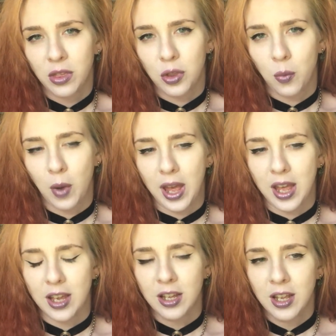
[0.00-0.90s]
the
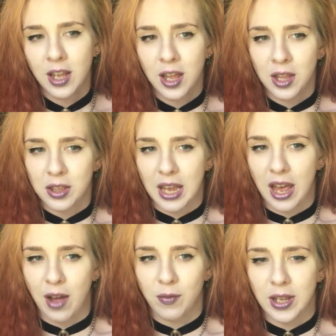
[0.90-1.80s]
way they
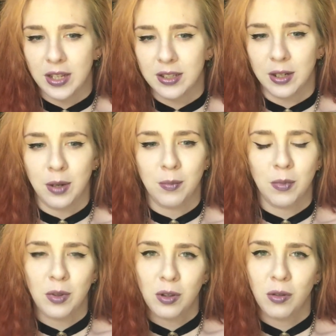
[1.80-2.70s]
have like
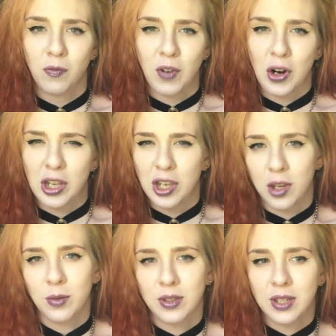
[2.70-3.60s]
some very
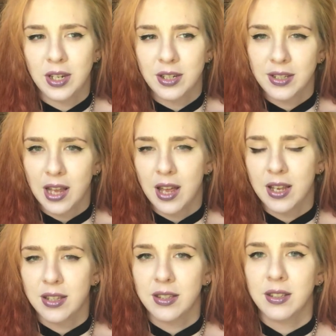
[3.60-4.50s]
cutesy
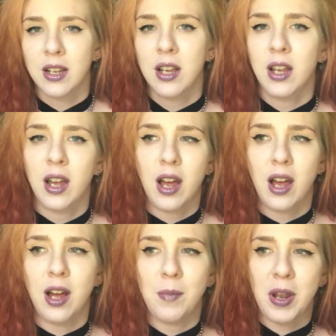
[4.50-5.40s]
designs,
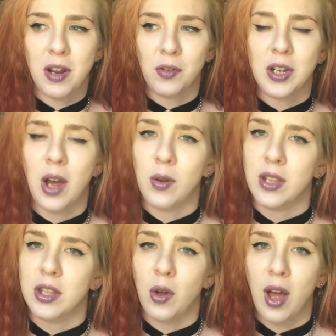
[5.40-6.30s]
and every now
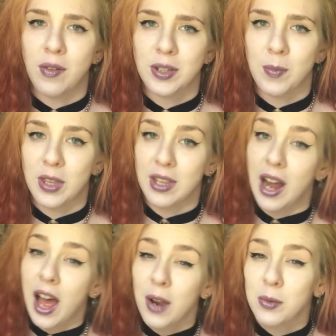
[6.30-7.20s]
and then they'll have something that
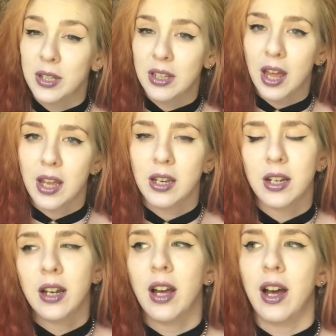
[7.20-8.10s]
I really like.
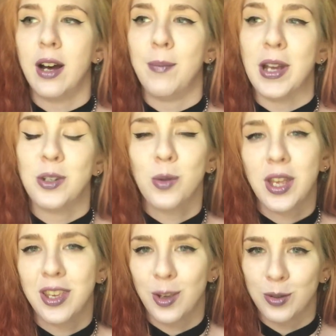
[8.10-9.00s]
I do
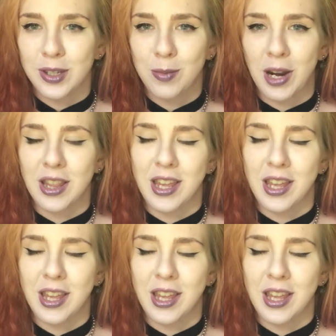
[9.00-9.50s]
like cutesy, but I